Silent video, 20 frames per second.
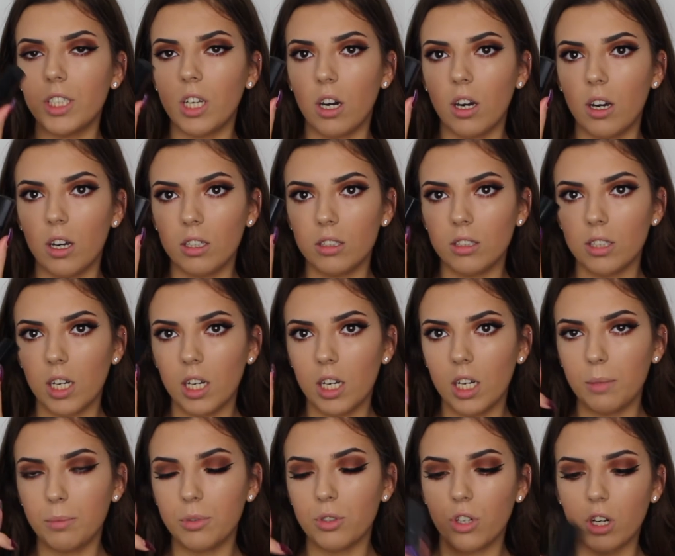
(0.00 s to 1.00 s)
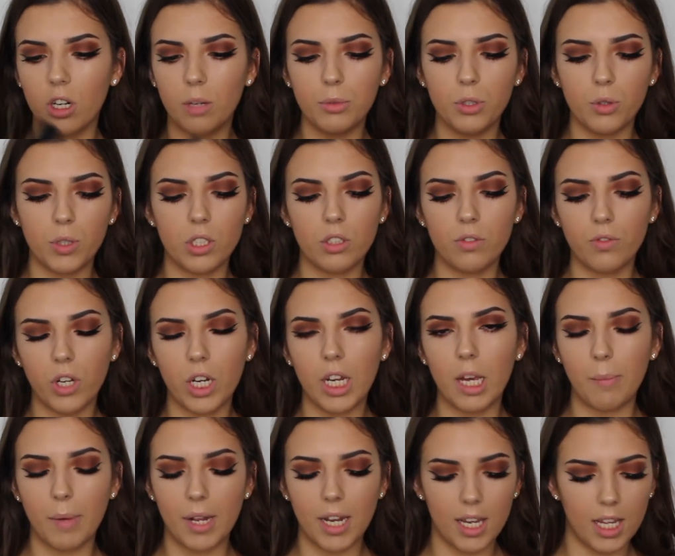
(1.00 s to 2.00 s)
Tart Lip Scrub to
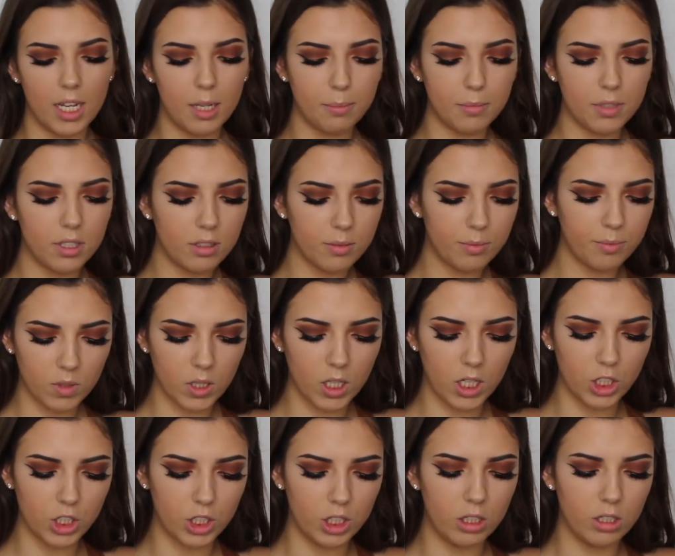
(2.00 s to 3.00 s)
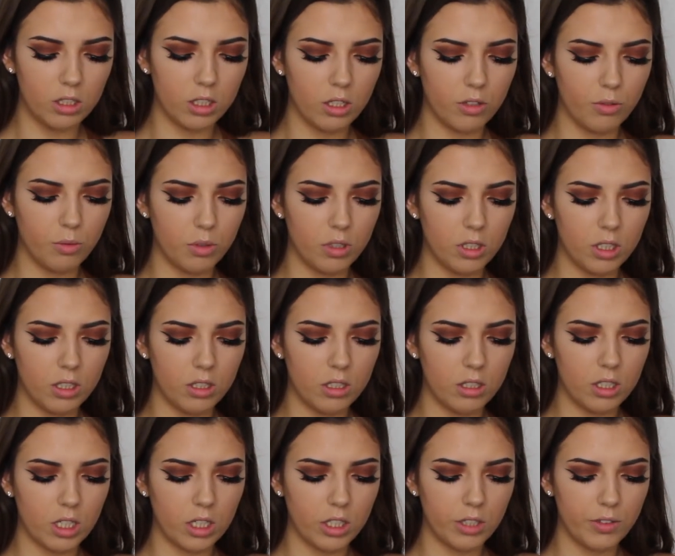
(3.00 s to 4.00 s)
exfoliate my lips. I actually need to get another one of these,
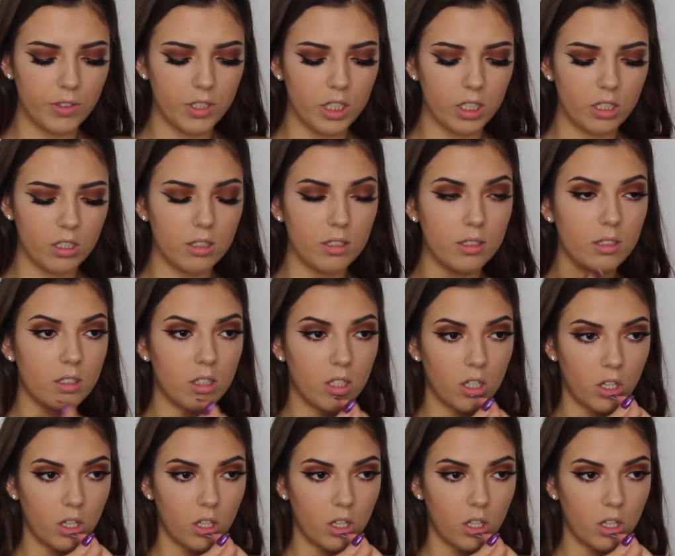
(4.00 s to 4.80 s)
it's actually ridiculous.